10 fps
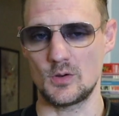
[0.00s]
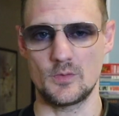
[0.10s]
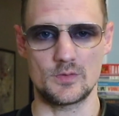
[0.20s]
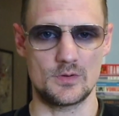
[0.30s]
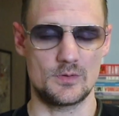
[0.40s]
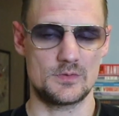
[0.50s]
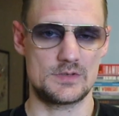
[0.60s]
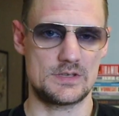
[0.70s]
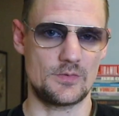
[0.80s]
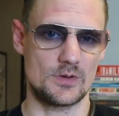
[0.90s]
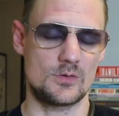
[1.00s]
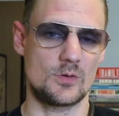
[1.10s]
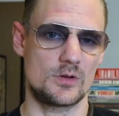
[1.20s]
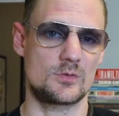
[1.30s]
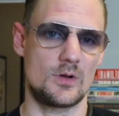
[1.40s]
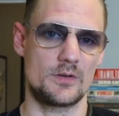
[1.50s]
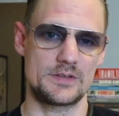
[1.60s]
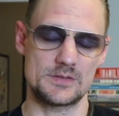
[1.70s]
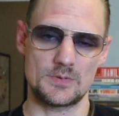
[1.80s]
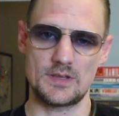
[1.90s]
over different chord
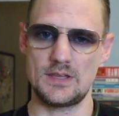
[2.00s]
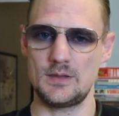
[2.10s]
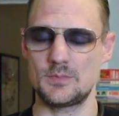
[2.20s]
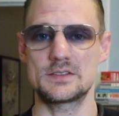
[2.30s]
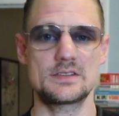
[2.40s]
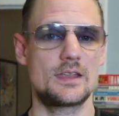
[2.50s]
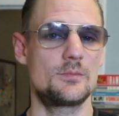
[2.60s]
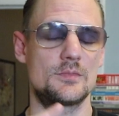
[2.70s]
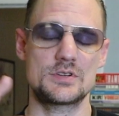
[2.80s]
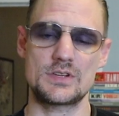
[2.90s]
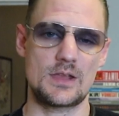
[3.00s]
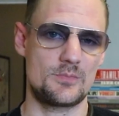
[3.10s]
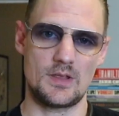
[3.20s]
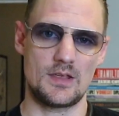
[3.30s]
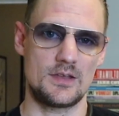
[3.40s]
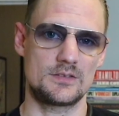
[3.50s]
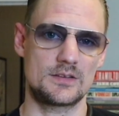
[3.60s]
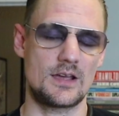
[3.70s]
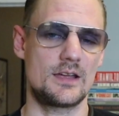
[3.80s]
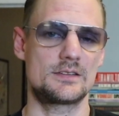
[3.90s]
qualities but keep the same shape and
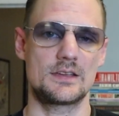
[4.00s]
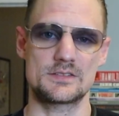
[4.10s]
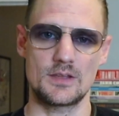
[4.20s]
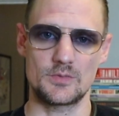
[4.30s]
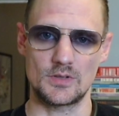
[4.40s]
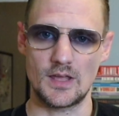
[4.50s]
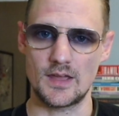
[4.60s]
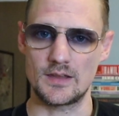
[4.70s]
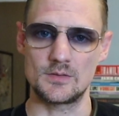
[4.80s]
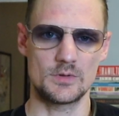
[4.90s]
context of the line.